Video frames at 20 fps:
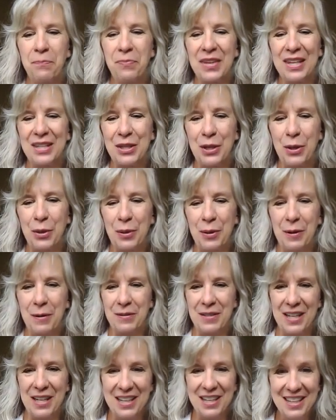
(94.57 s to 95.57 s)
So I was
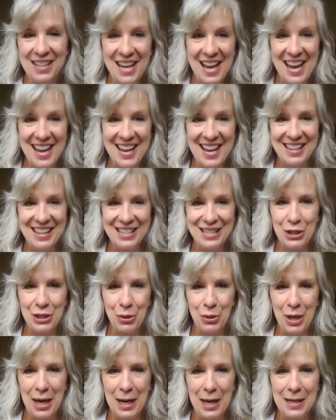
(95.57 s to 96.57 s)
like, yay, this is
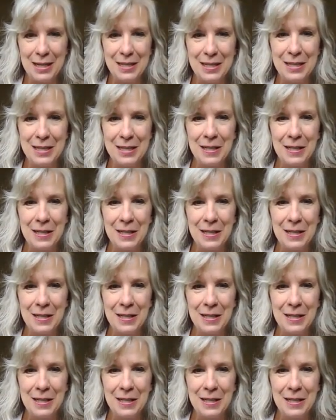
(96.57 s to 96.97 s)
great.